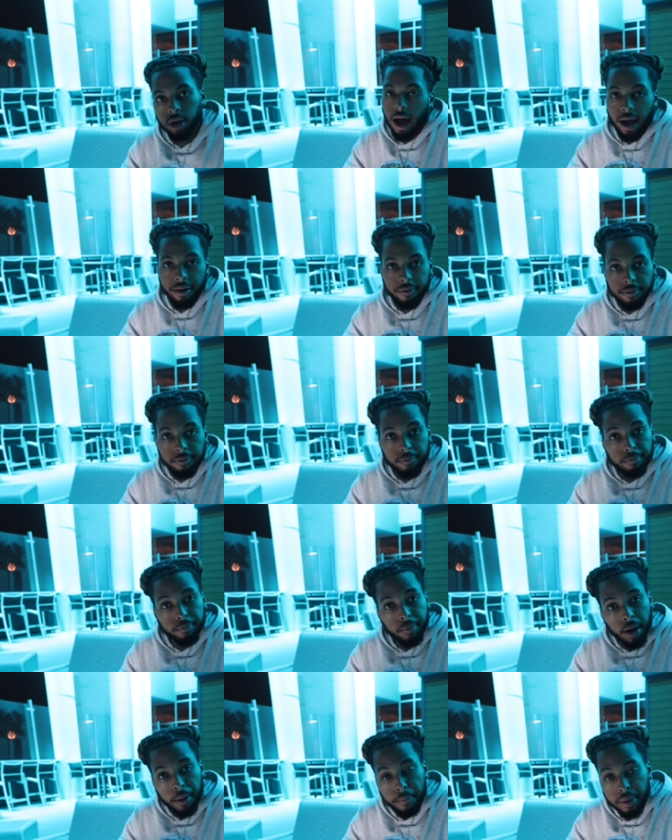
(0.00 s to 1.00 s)
I'm
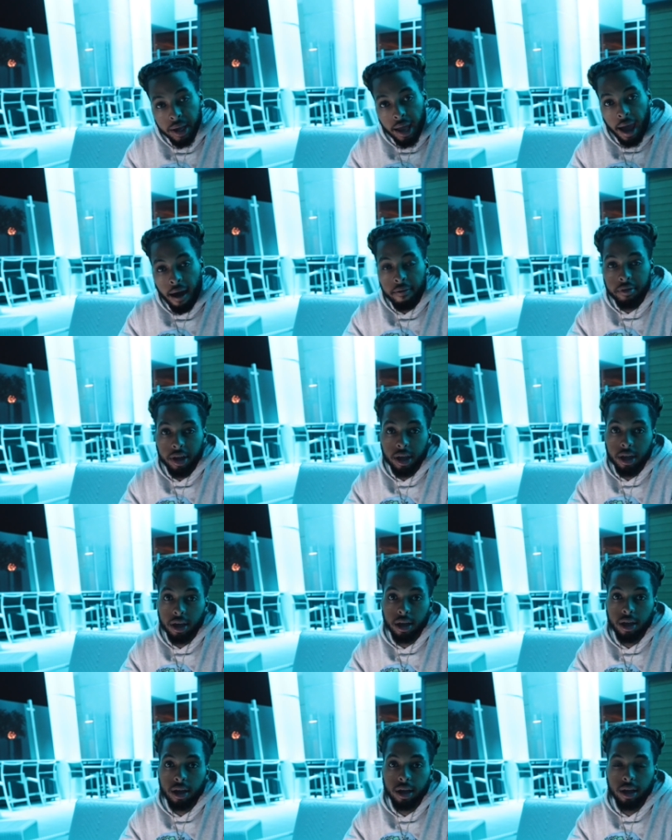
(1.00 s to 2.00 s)
a big advocate
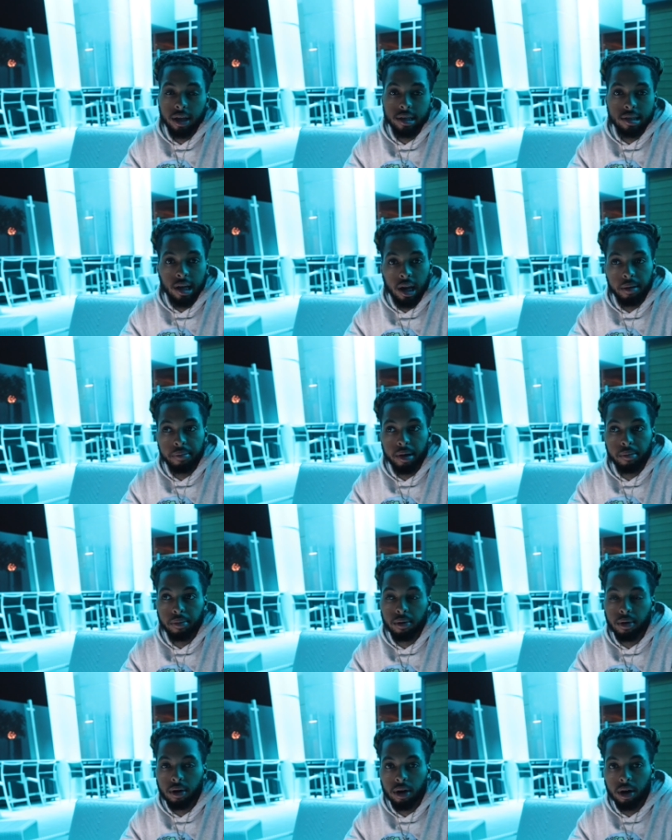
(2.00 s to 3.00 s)
in telling people